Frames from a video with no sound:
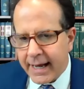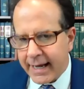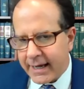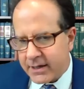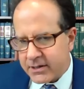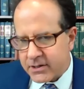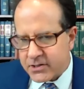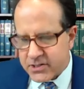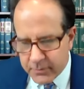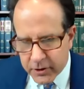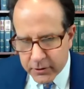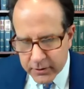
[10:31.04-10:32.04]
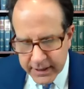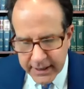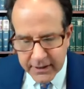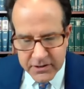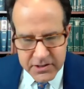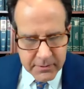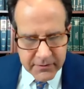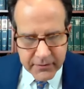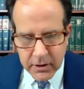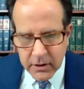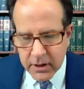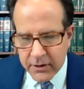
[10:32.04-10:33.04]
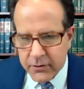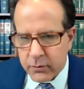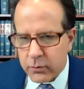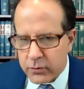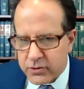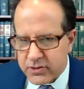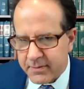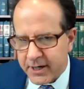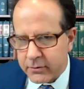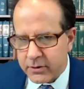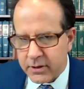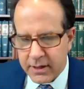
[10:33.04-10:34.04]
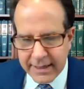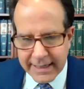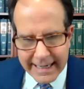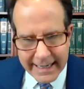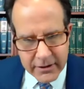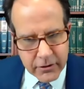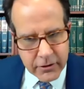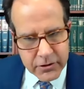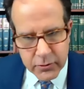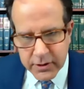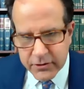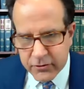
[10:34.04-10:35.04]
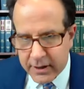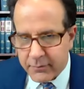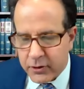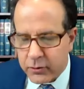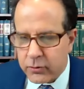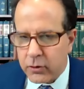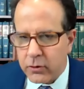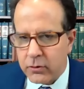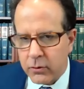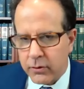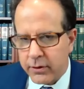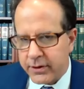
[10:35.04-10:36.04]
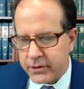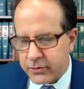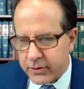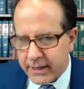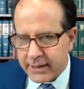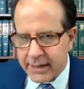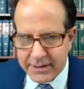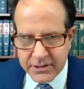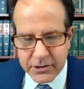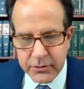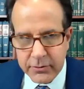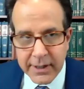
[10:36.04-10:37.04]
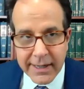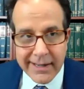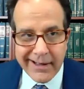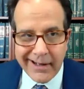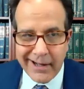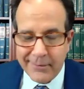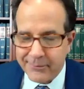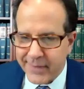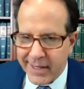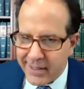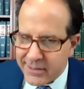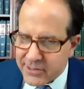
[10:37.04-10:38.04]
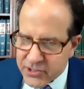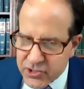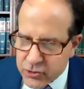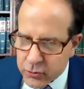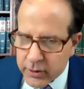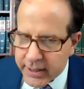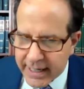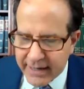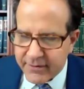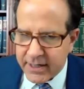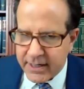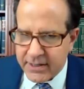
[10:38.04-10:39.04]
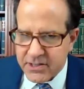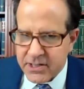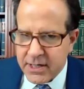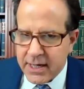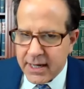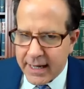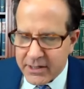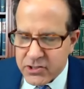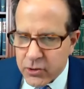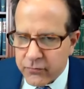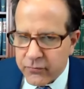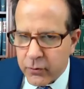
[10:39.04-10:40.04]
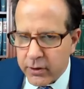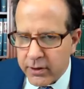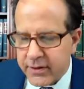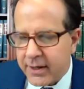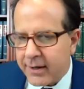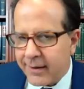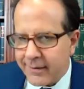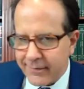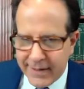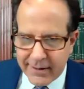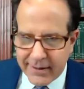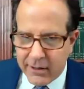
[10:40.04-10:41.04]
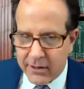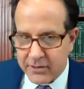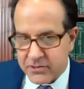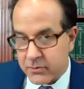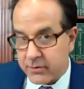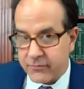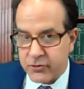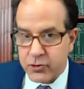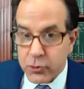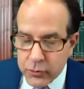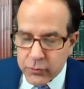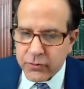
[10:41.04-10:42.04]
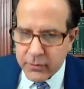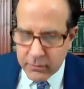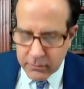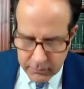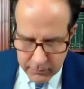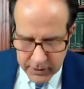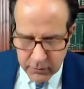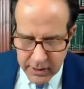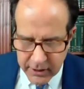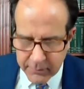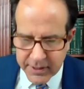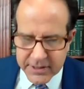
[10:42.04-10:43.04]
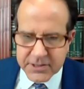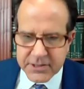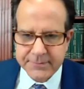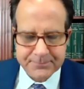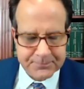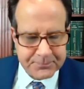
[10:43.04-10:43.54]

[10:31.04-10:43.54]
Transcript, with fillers: And similarly, some of our other rules about candor to a tribunal or the duty not to um, uh, destroy evidence and so forth that are sort of truth requirements